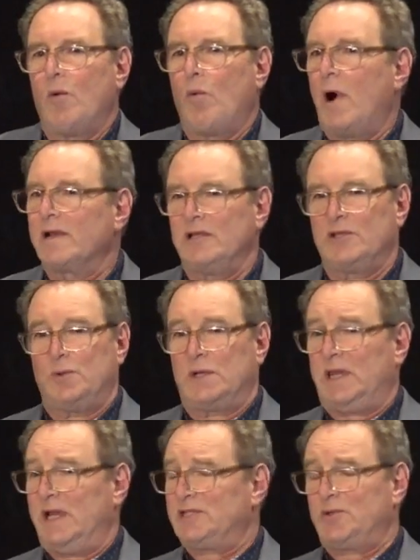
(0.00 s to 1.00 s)
Walked into a
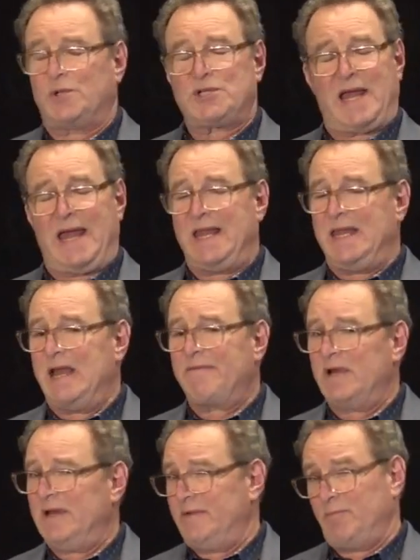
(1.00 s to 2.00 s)
class to which I had
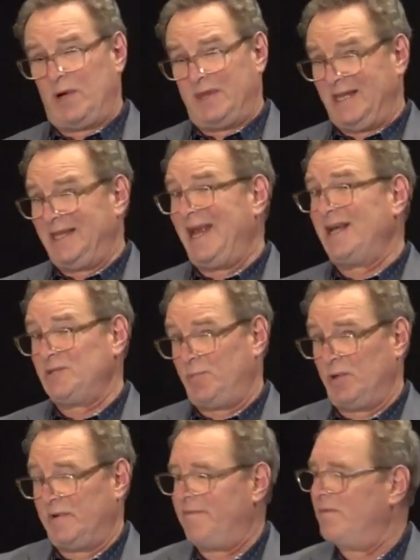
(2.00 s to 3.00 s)
never even bought the
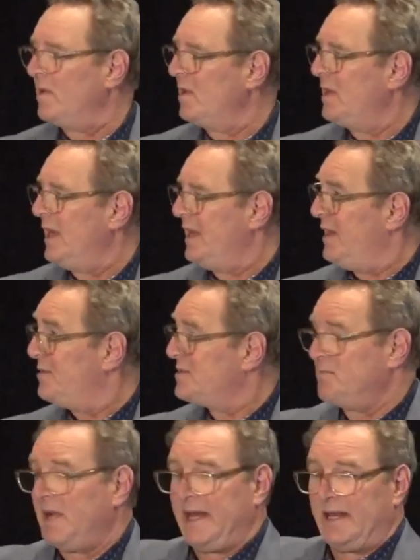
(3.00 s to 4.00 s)
textbook for, and
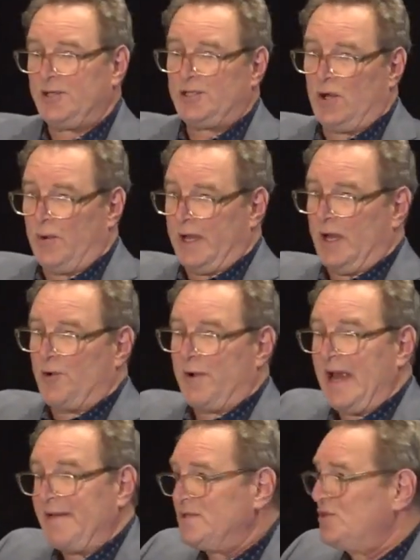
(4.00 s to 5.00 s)
here's Mike showing
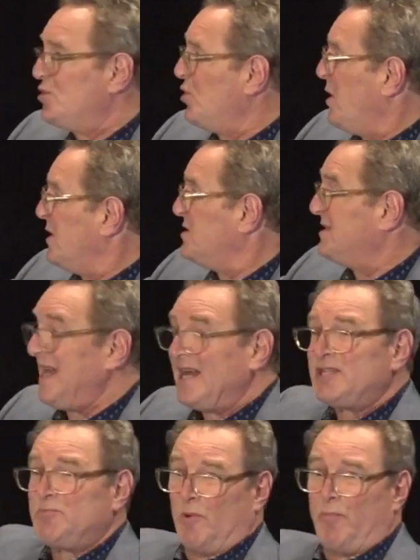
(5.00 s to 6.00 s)
graphs, charts,
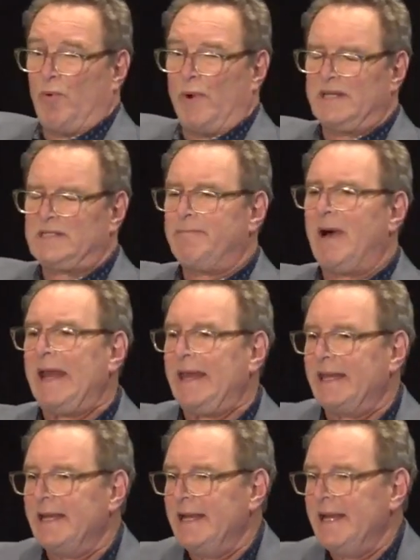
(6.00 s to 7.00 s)
decimal points.
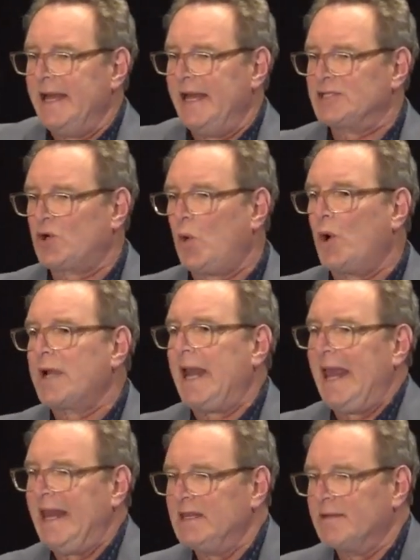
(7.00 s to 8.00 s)
Mike, it's
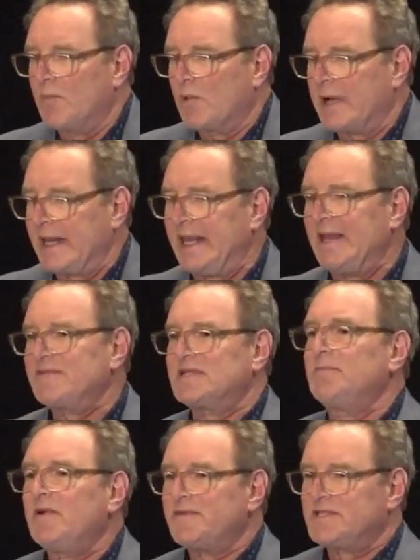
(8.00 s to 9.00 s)
7:45 in the morning. Give
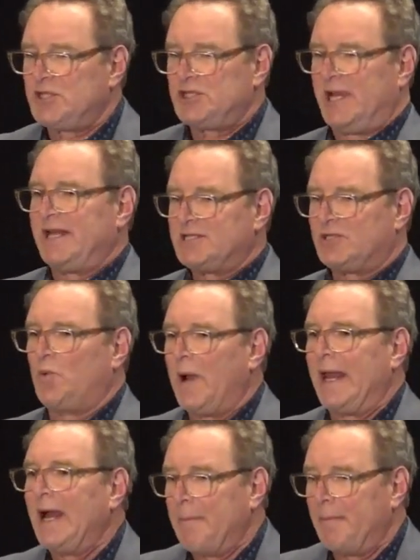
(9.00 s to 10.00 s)
some of us a chance to
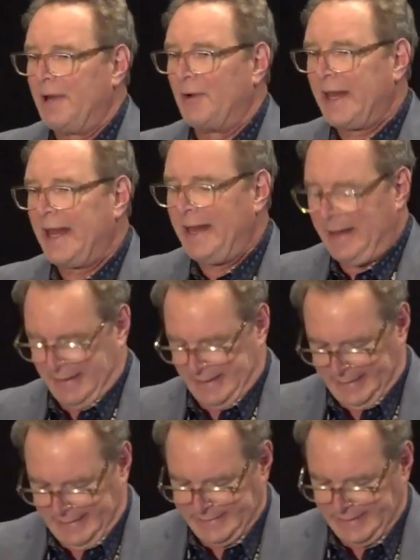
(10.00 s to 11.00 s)
wake up, okay?
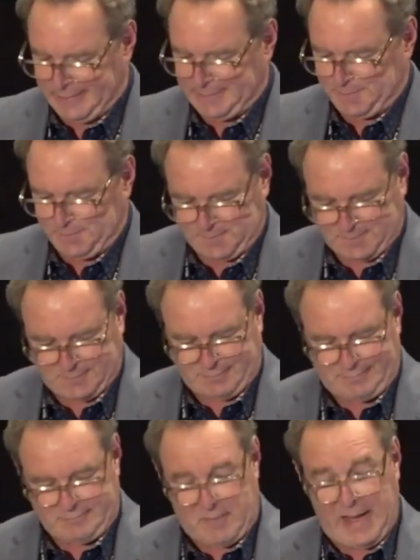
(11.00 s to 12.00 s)
So,
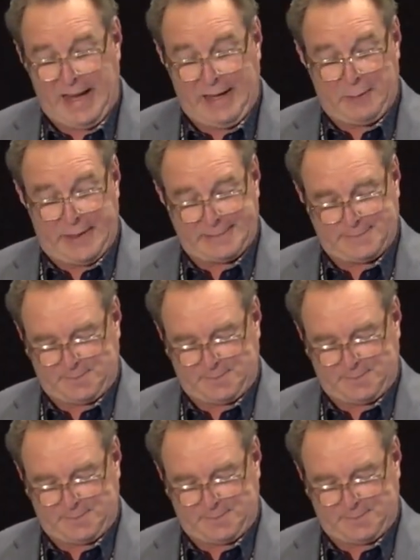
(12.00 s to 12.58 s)
anyway.